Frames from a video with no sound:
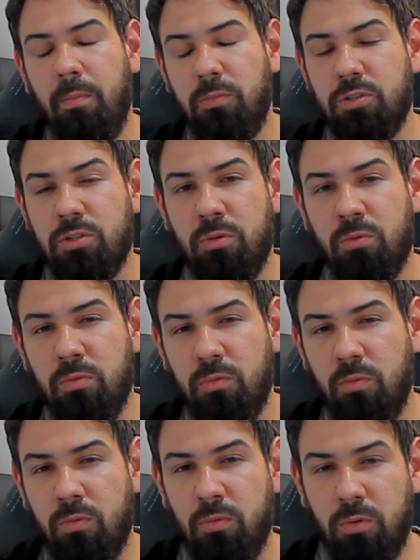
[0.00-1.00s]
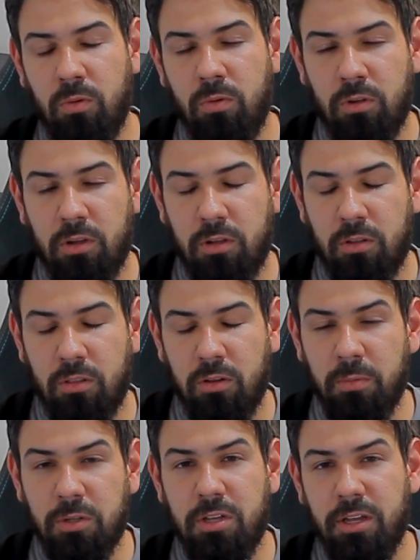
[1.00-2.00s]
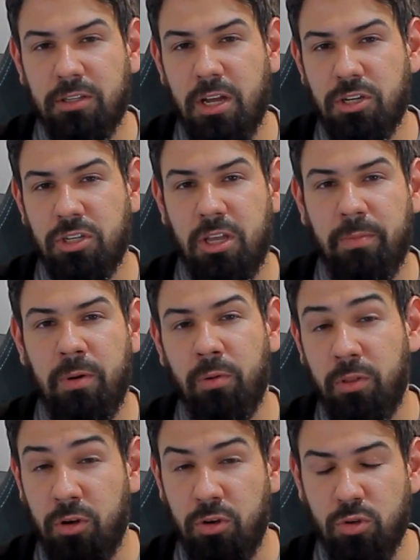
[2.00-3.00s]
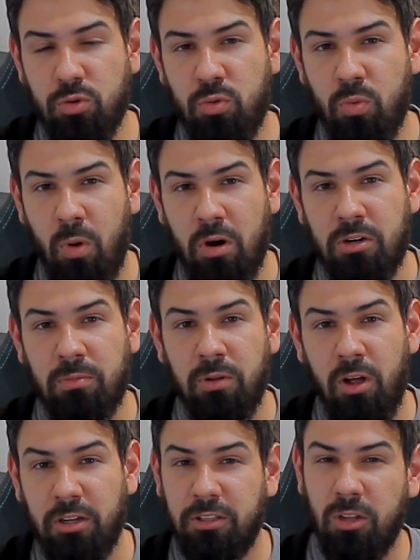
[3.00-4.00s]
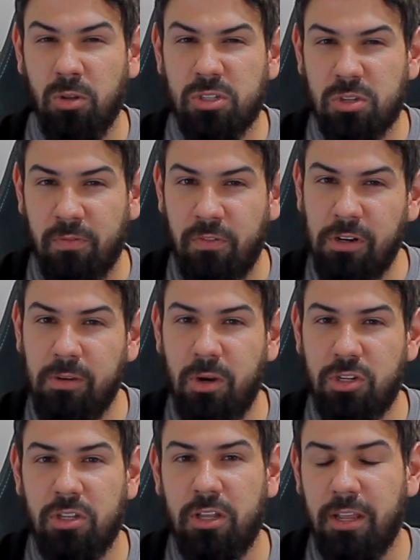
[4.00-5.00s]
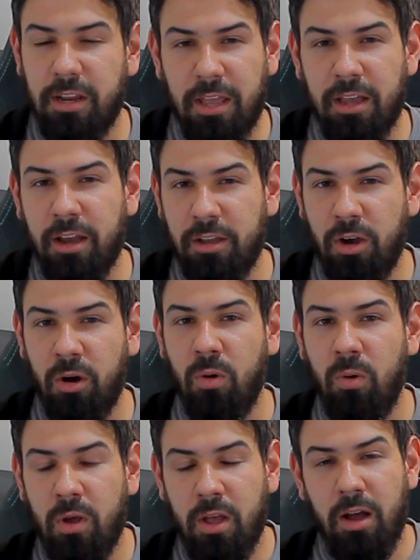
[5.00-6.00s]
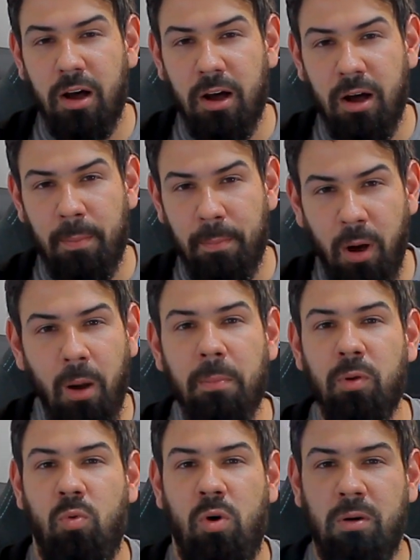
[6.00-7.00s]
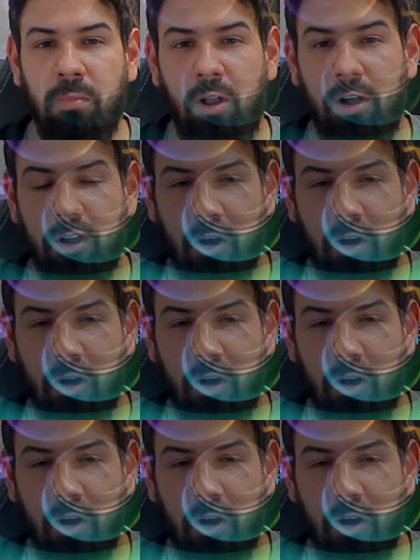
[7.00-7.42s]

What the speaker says: So Thermaltake has actually came out with a new water block that looks very much like an AIO pump and water block